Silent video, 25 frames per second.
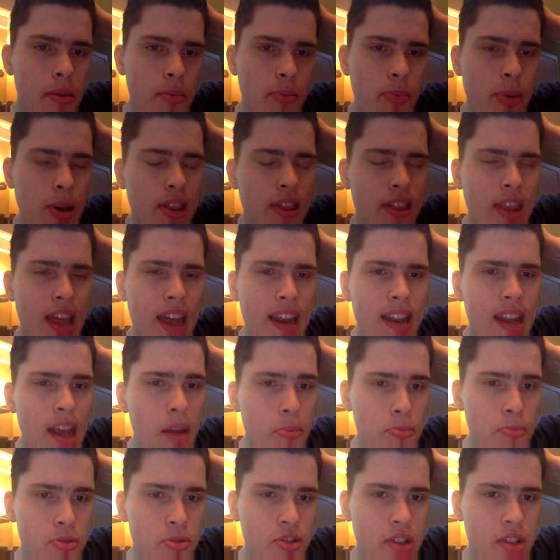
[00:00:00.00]
But that
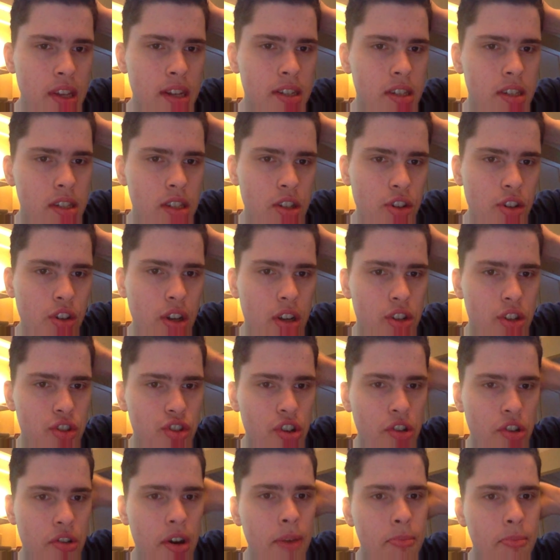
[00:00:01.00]
10% is still going to
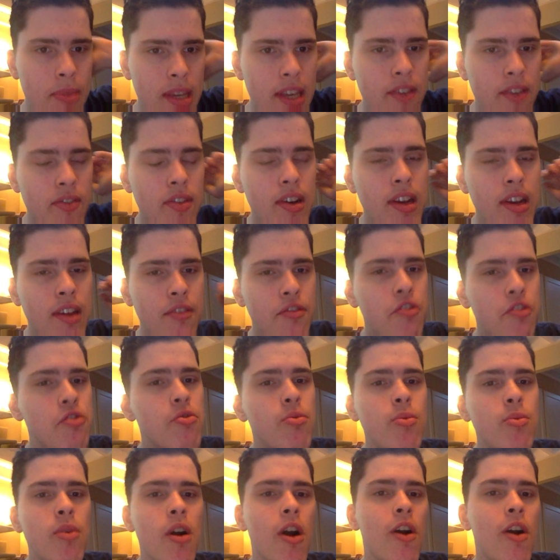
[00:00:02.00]
show up even if
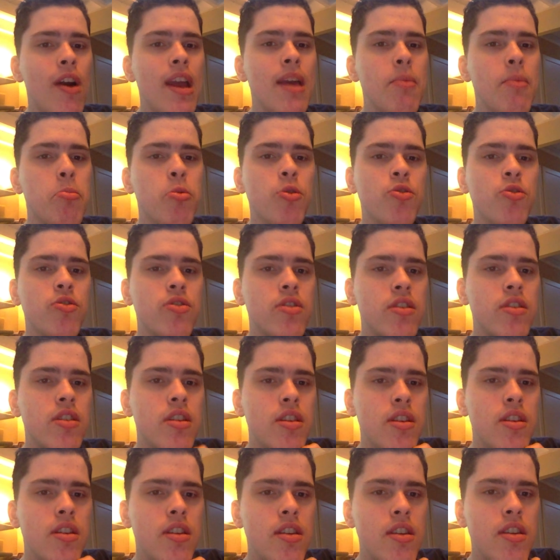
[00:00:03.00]
you are able
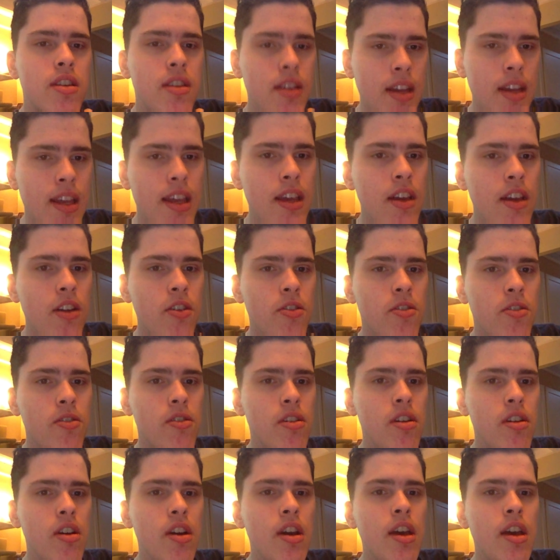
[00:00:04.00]
to
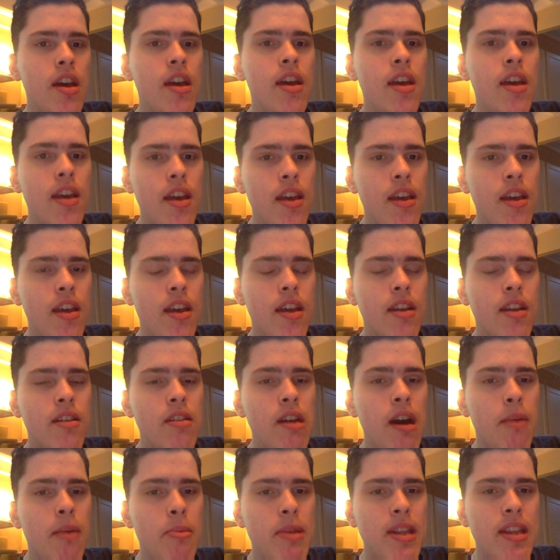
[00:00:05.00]
cure it.
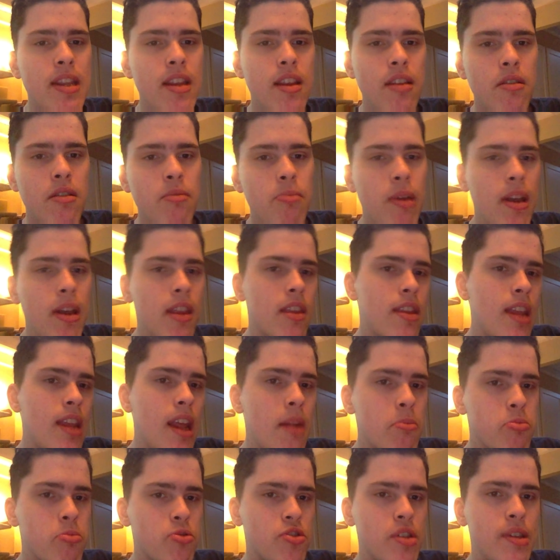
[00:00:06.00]
I mean, by the
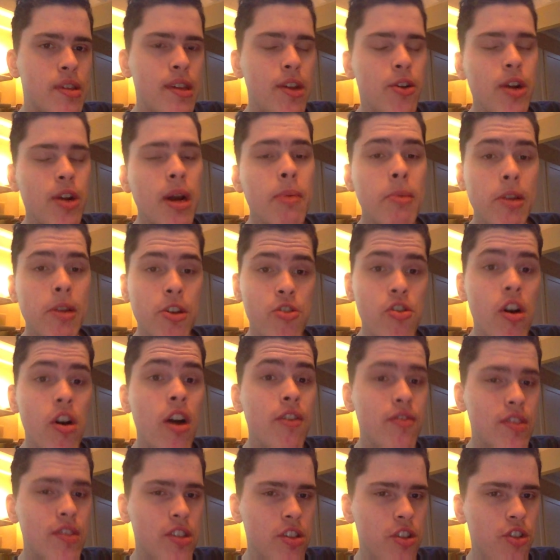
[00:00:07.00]
10% that are coming to your
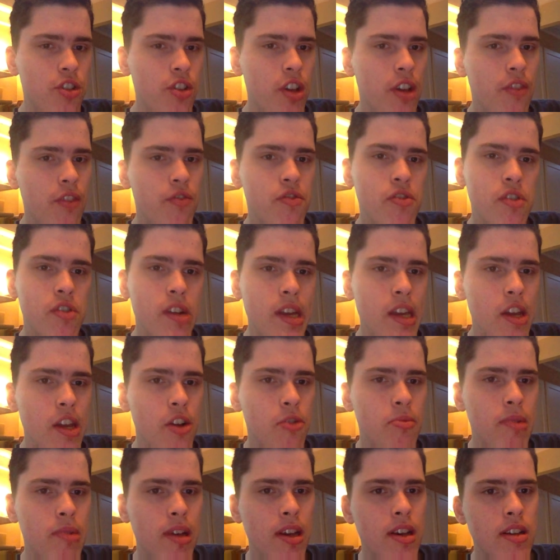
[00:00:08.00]
office looking for a cure
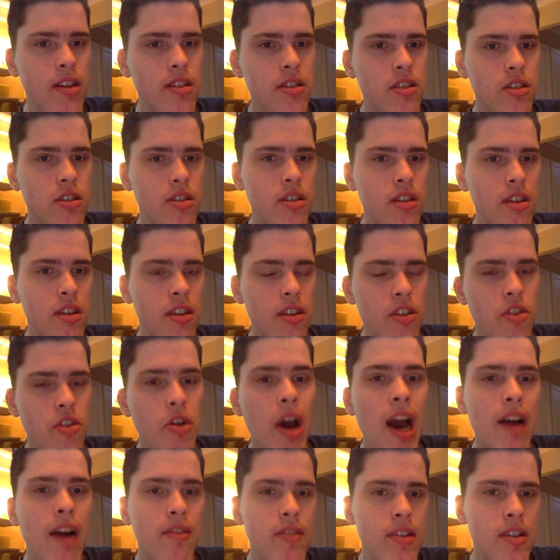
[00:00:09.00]
because you
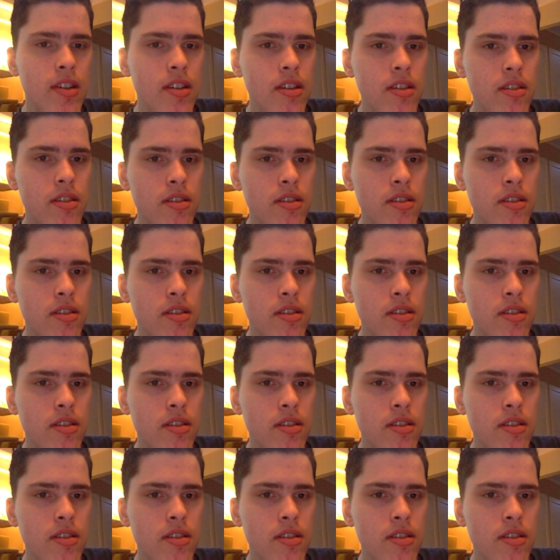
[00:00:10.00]
haven't